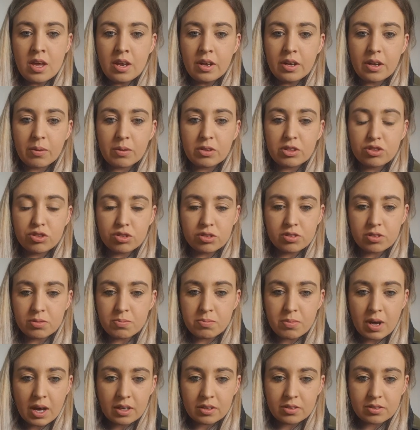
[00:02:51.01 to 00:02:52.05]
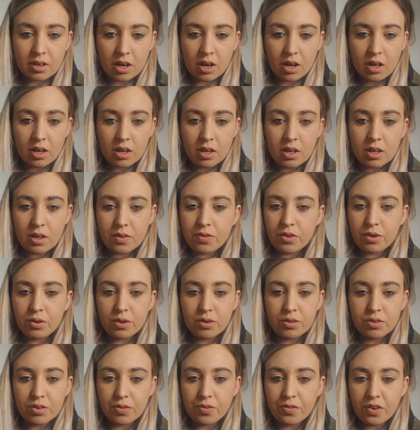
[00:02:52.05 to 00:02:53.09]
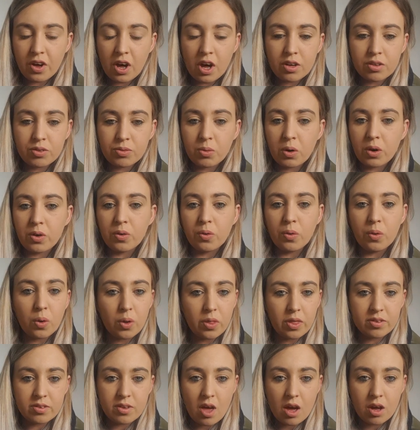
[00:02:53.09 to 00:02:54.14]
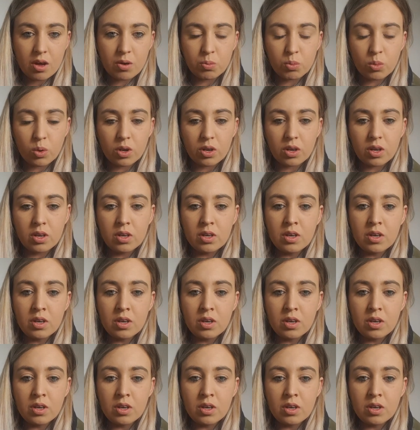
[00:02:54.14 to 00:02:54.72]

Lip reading: Now it doesn't matter if you use the first one or the second one.